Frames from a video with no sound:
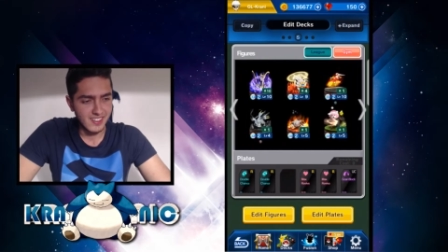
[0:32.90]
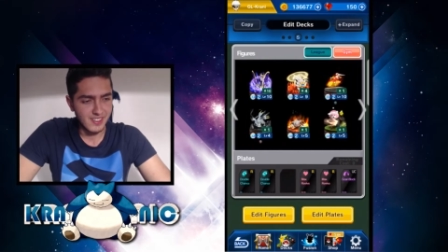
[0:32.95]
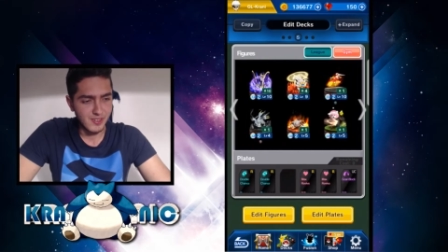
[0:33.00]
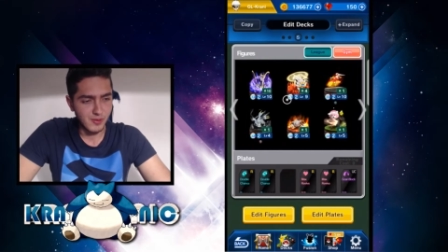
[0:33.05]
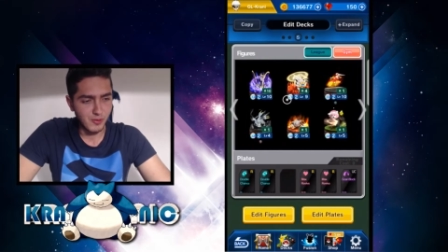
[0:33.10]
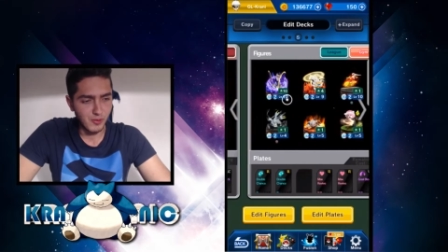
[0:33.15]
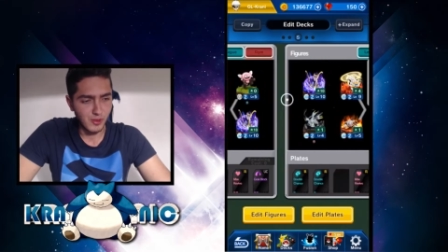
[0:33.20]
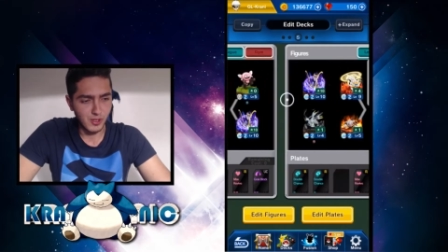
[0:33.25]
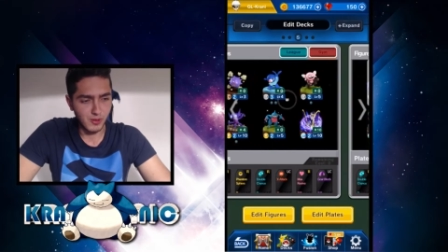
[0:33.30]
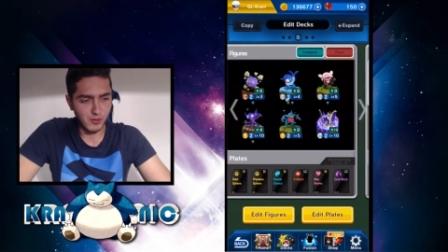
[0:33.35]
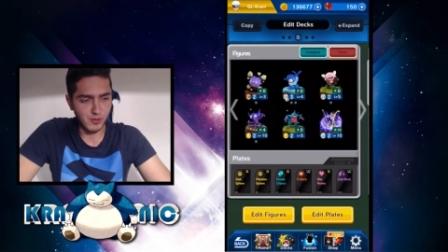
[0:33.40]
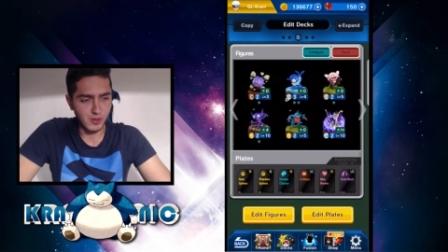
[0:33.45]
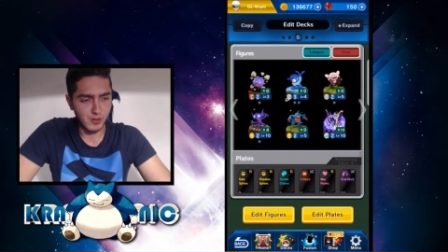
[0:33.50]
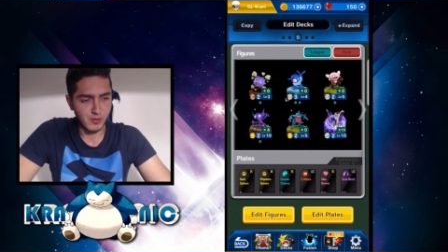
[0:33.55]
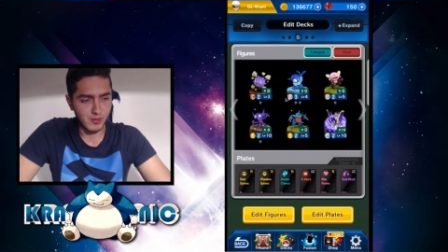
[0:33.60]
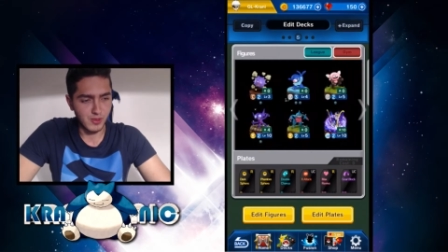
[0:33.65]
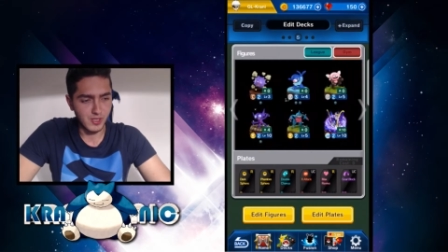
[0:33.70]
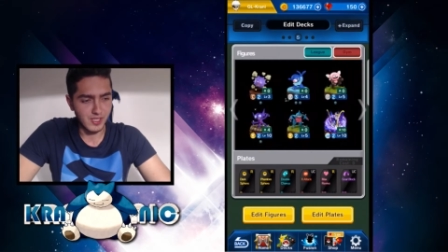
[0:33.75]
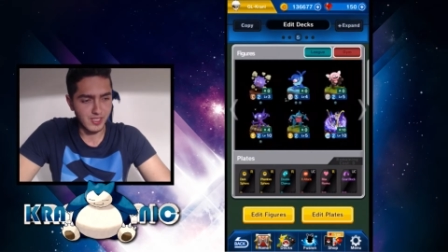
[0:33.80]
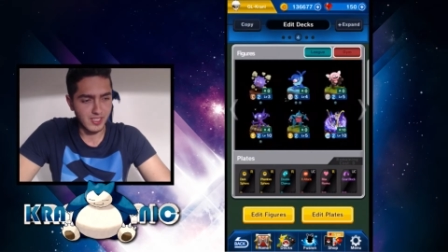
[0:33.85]
well well
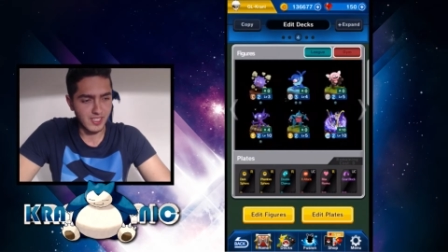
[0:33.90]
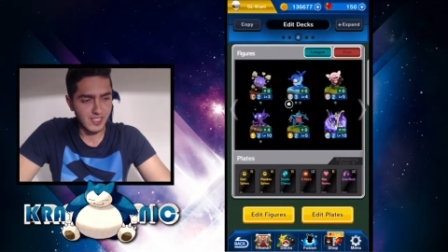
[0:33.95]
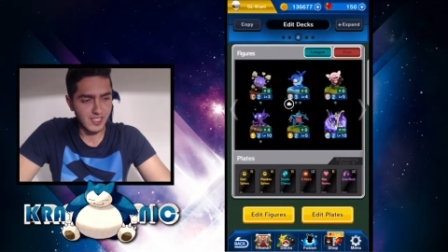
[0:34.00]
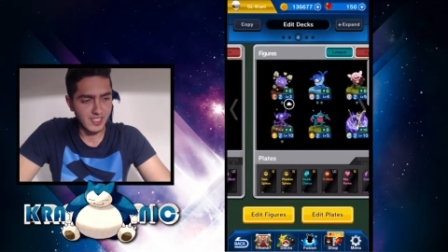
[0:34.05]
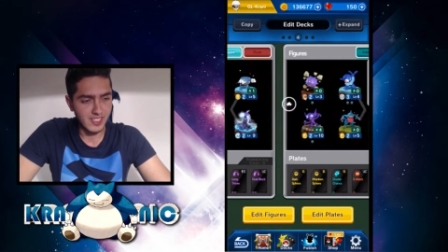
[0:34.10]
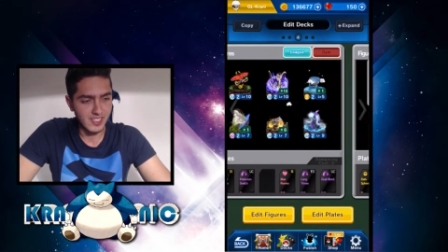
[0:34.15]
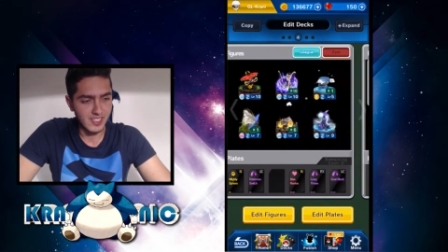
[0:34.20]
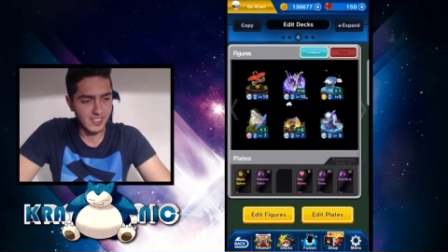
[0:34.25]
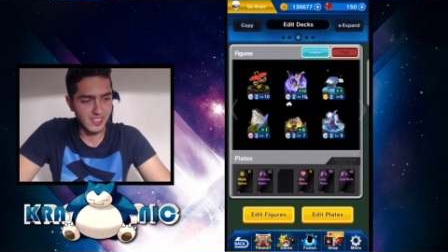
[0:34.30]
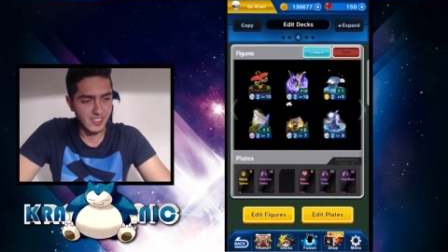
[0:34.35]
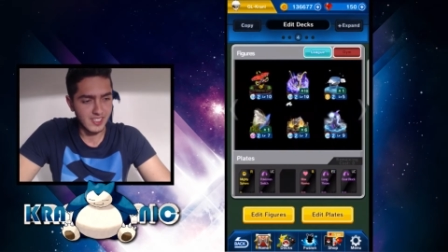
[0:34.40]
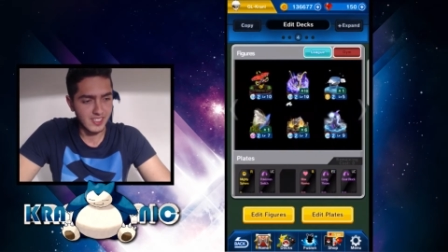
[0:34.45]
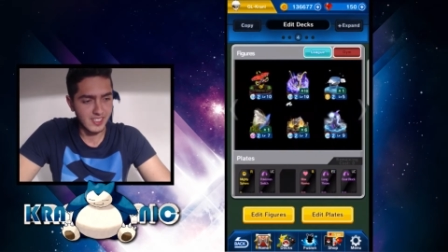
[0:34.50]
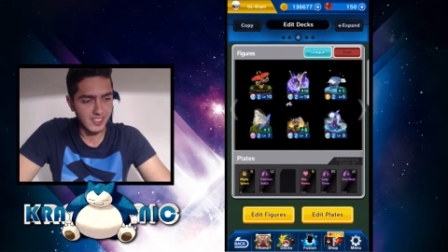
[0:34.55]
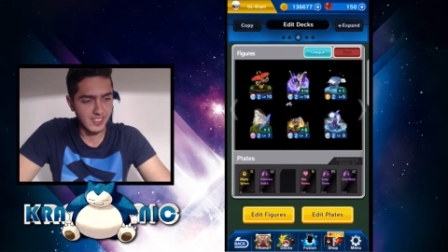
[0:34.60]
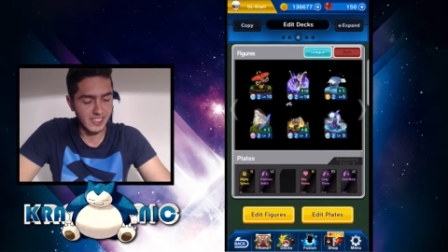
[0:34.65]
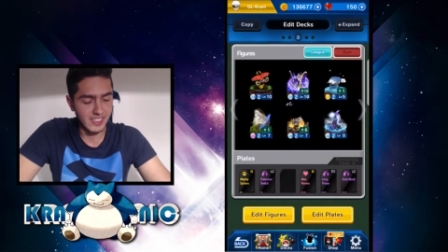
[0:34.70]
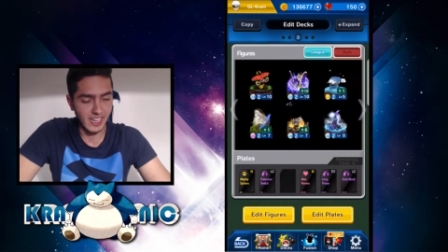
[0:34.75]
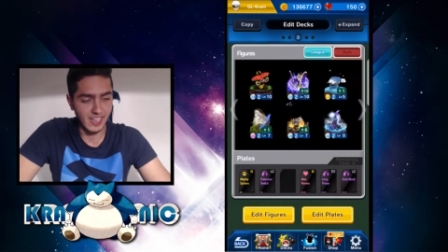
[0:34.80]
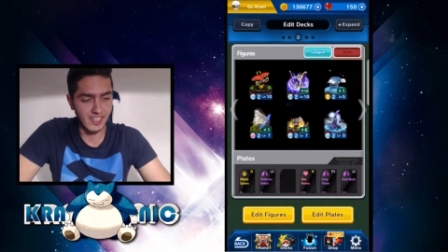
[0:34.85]
well
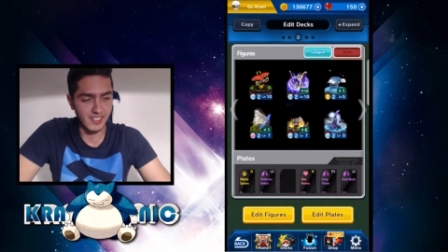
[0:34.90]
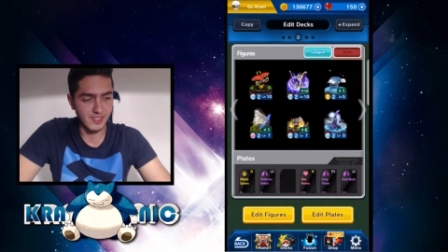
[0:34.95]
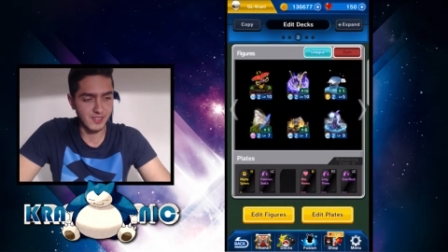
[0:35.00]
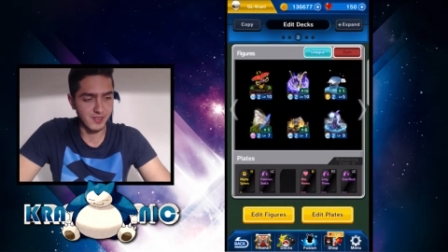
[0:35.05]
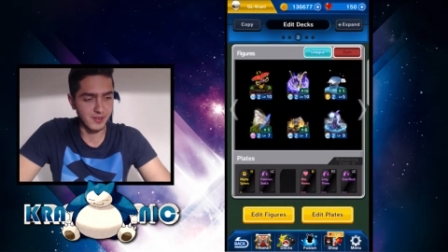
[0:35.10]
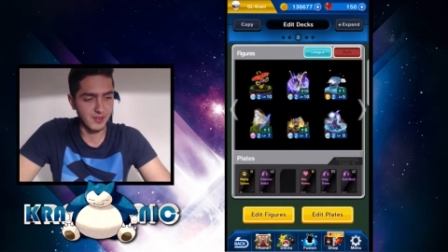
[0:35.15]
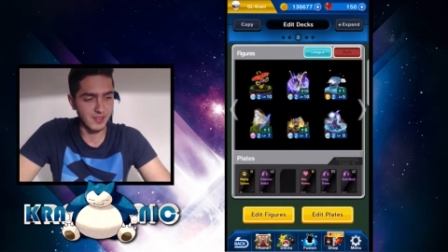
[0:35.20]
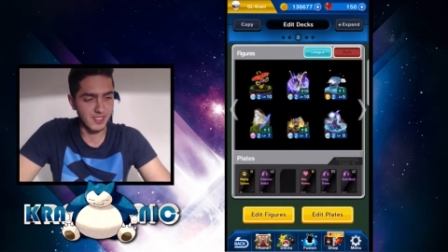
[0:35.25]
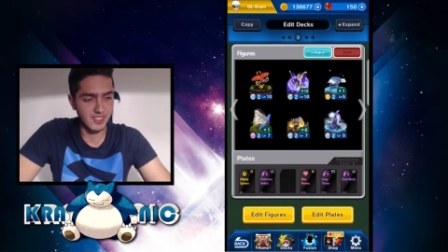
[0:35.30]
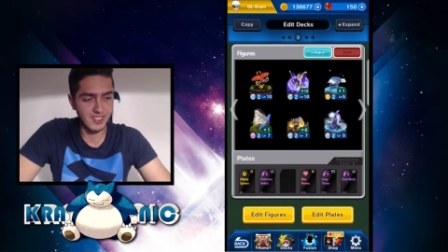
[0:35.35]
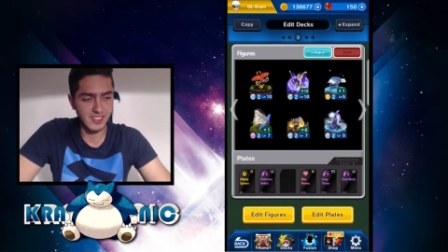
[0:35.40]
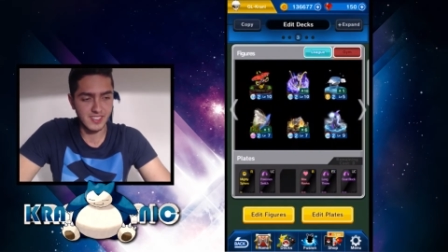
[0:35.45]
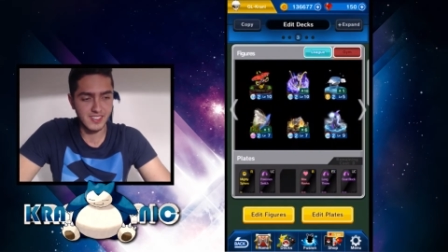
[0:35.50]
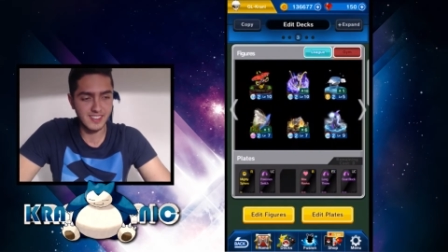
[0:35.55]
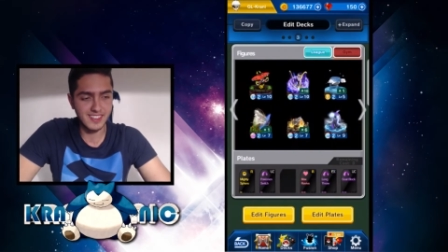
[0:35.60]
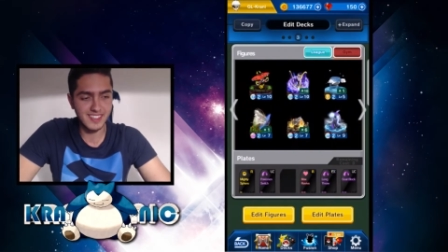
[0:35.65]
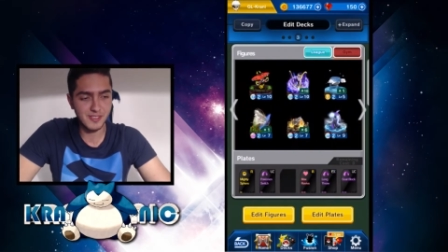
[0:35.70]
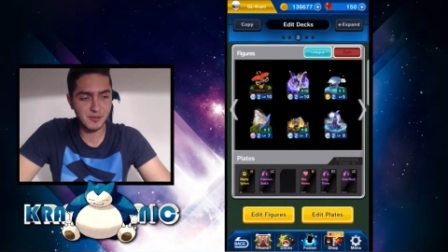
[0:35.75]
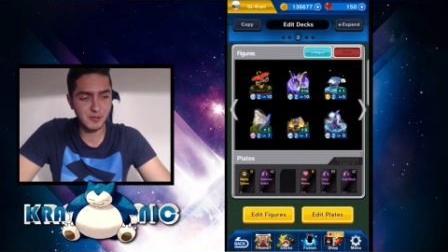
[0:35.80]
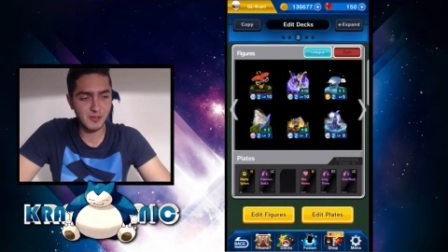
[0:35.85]
yeah, so it's
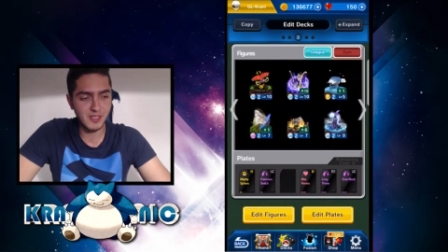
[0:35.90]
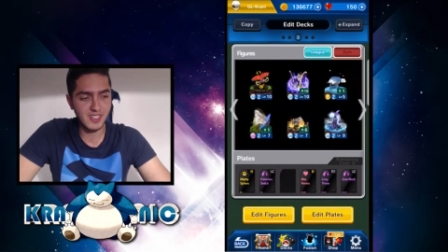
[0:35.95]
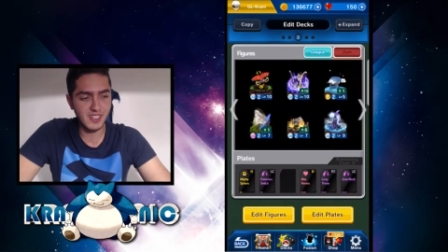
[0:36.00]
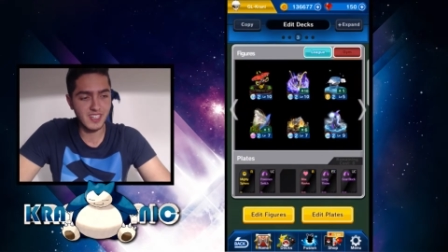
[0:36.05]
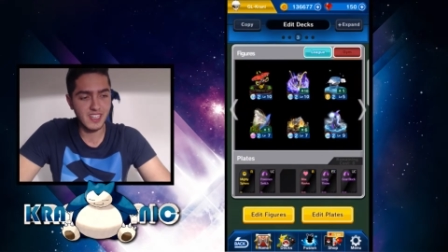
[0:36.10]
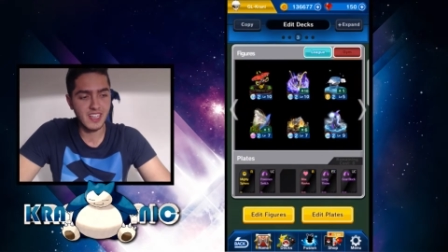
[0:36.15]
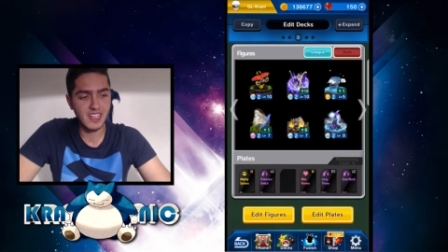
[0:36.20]
this one.